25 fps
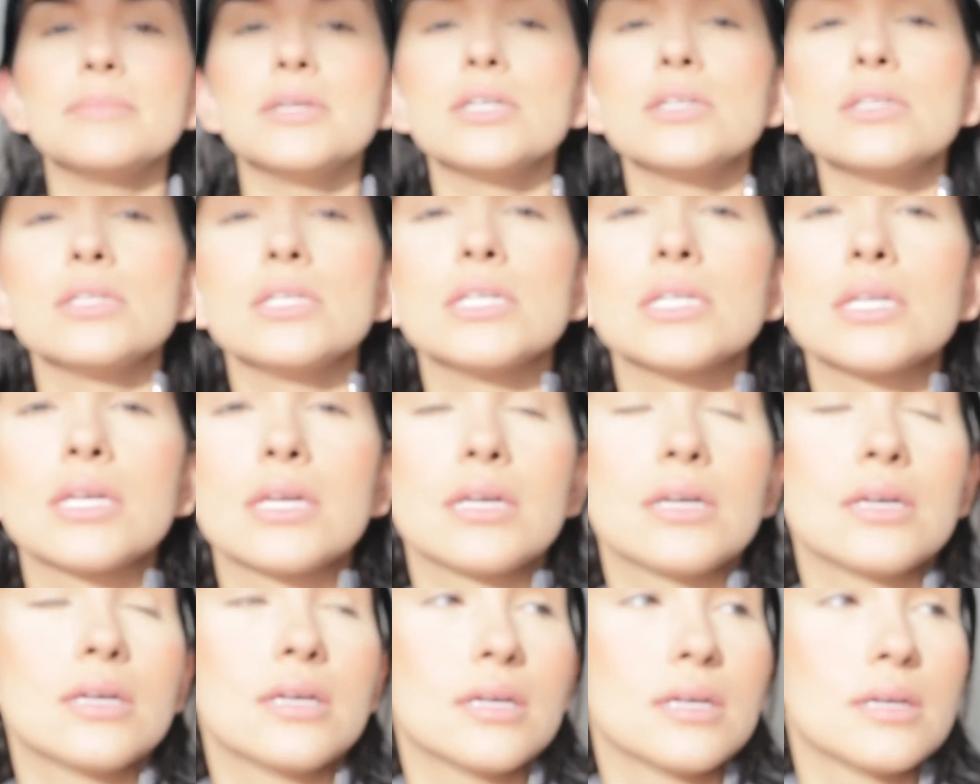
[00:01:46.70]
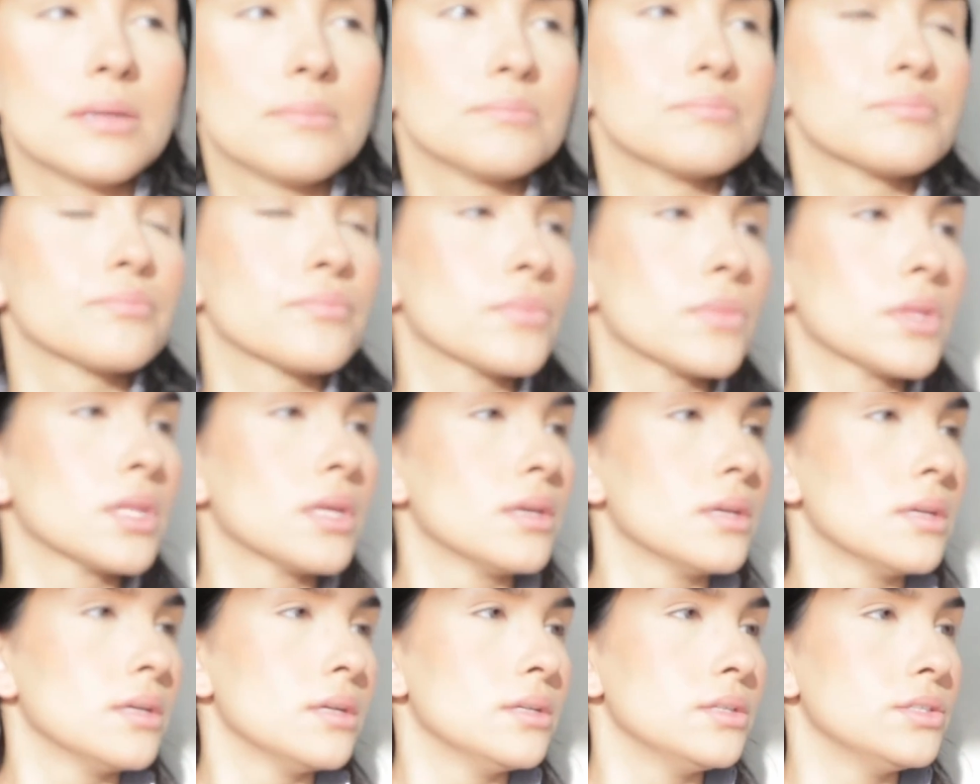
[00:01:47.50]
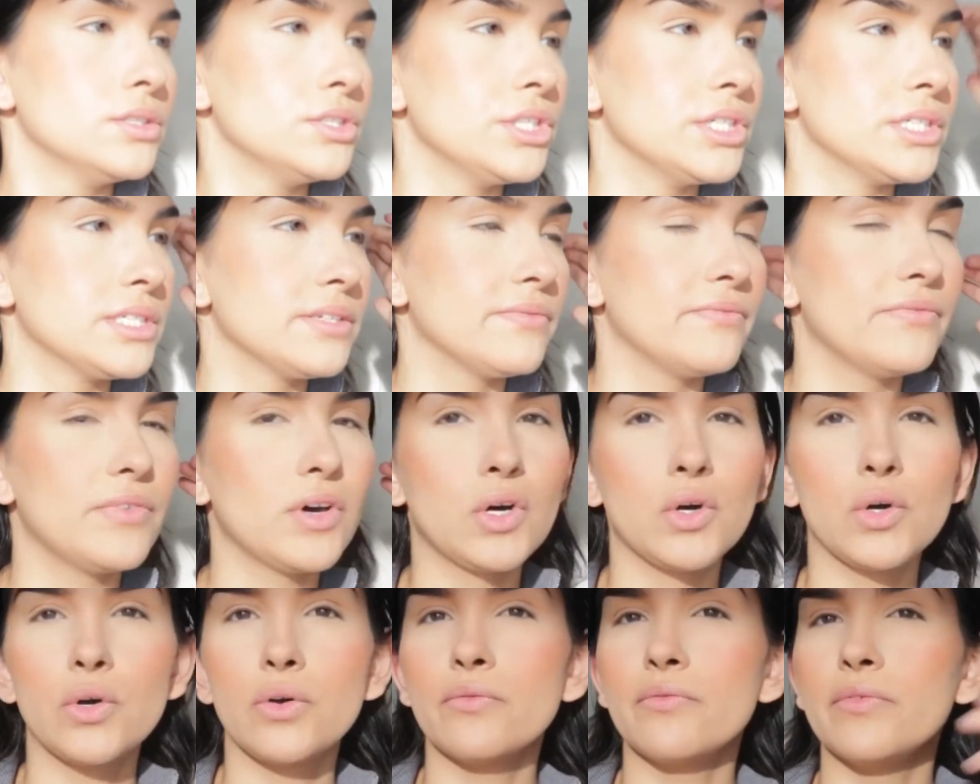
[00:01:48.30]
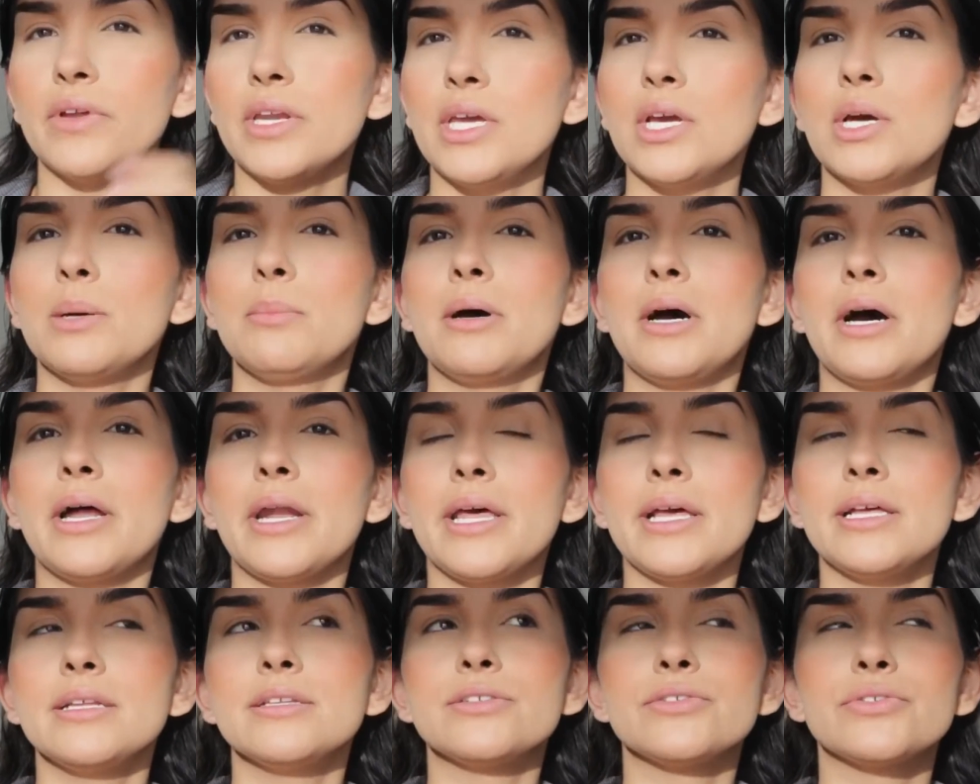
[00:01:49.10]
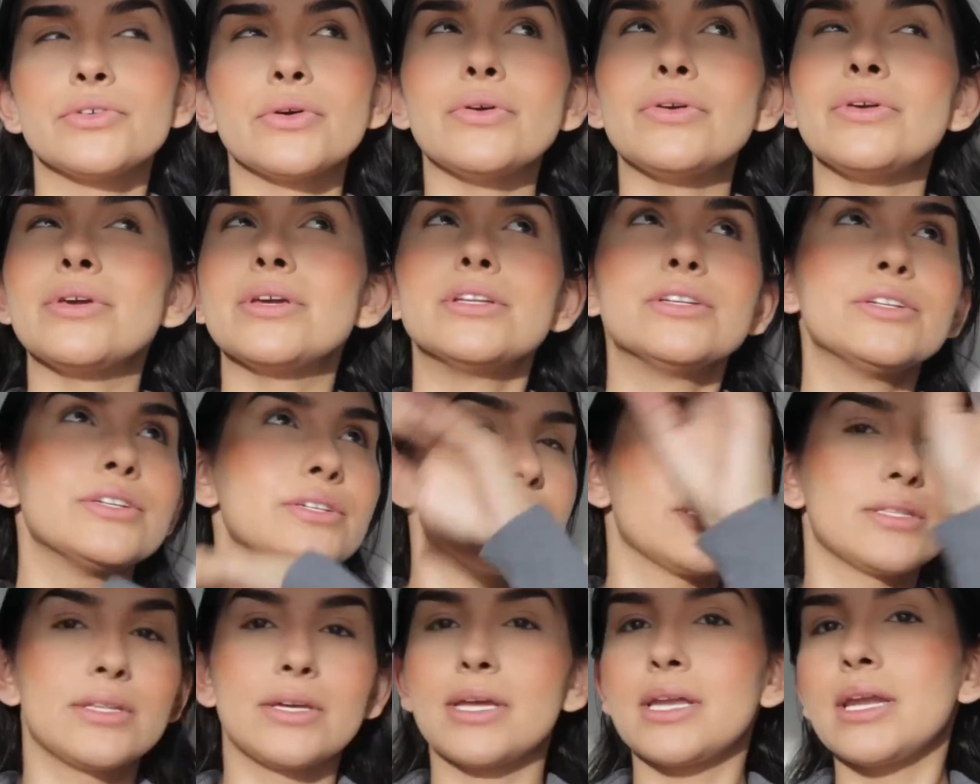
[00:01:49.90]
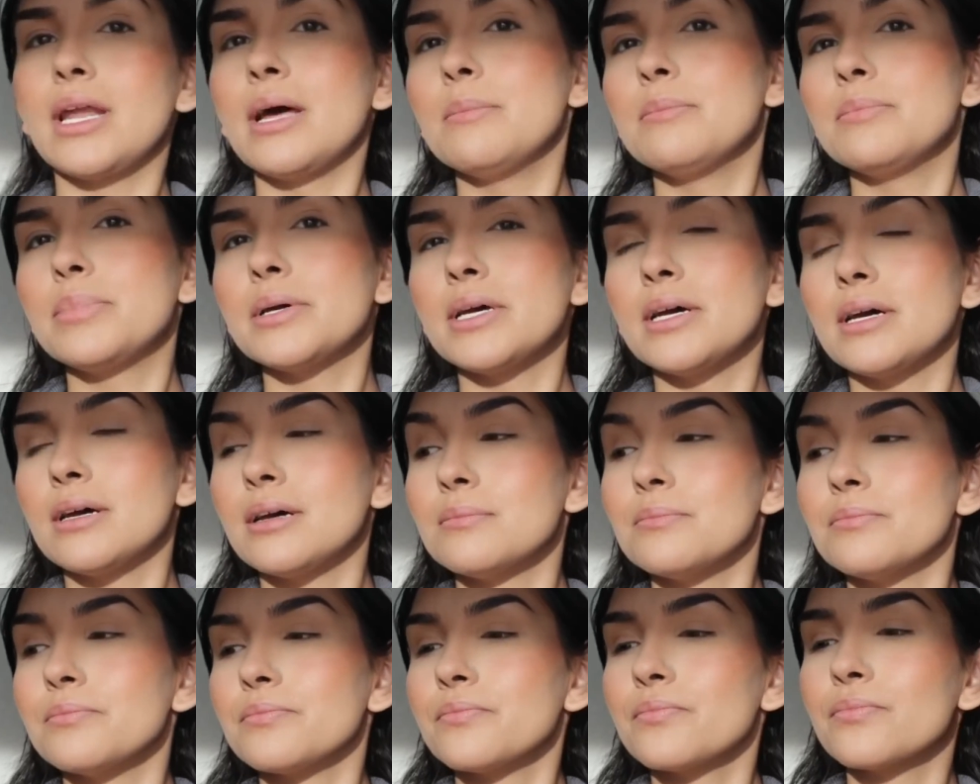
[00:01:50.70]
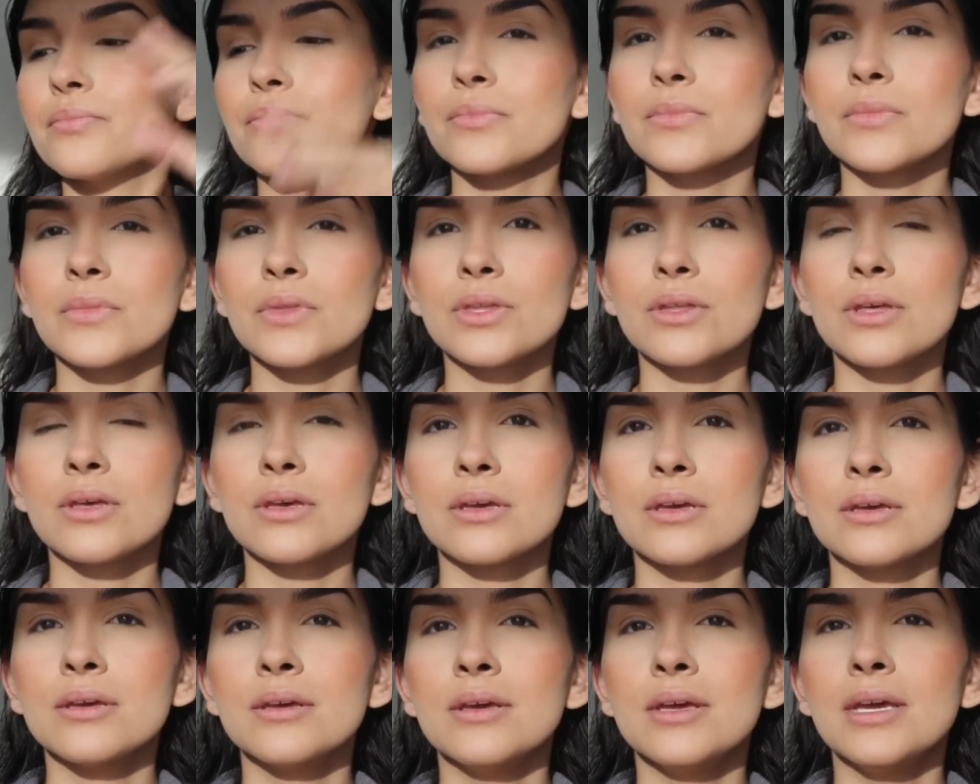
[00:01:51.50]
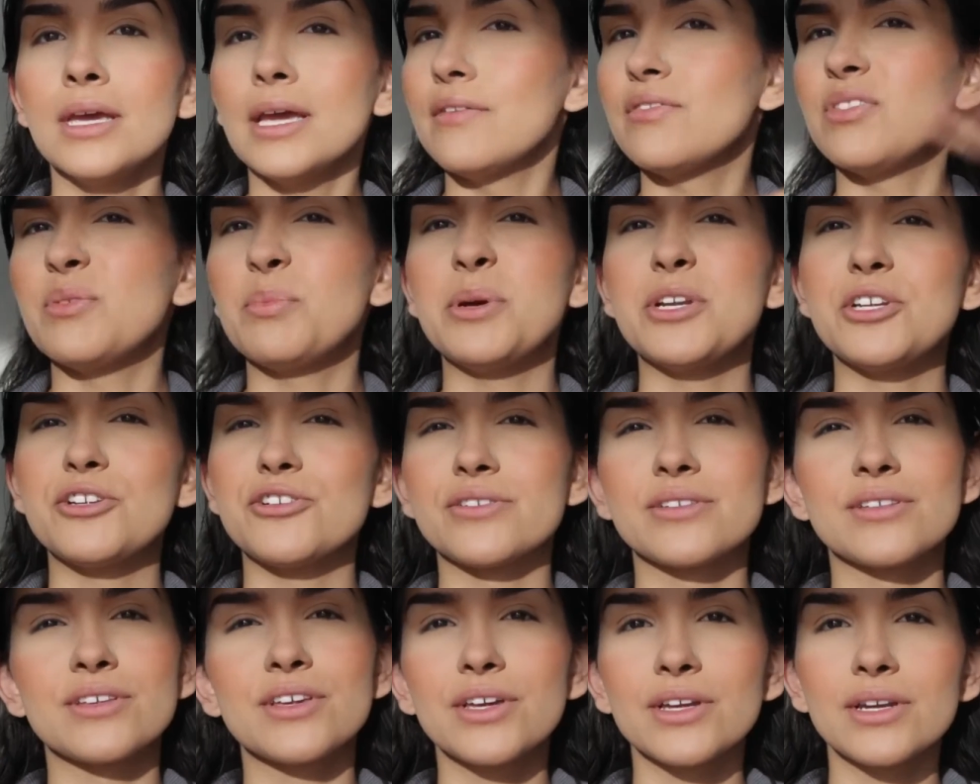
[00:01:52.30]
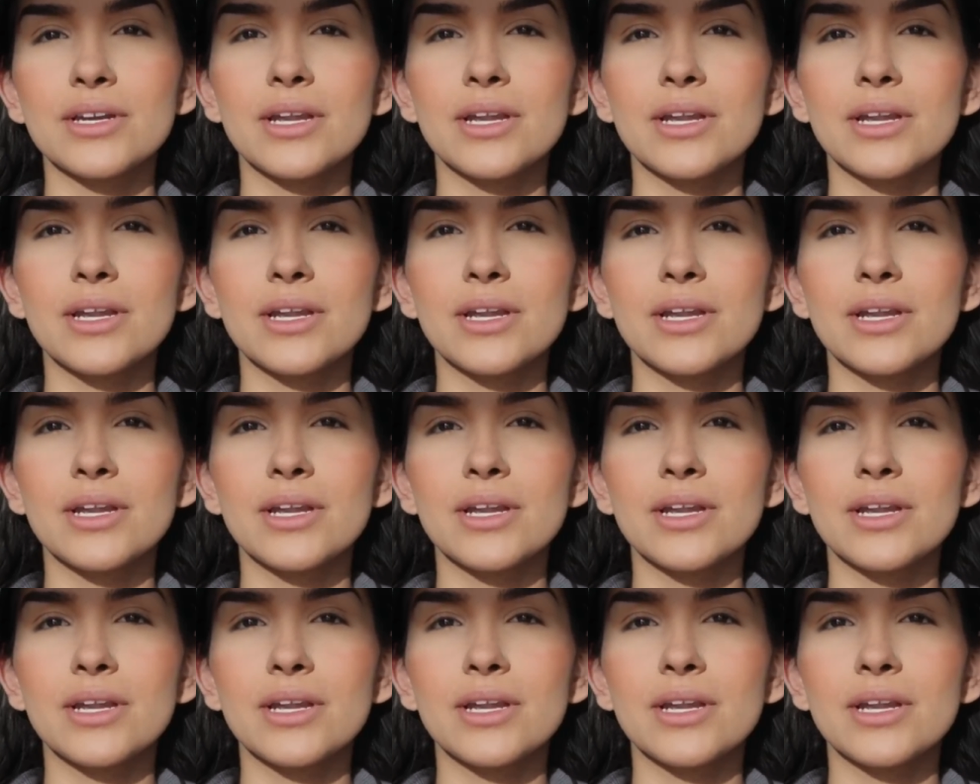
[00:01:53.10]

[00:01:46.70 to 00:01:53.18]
Beer look. Um, she has a Vogue video about it, so you can just look it up um, if the picture isn't good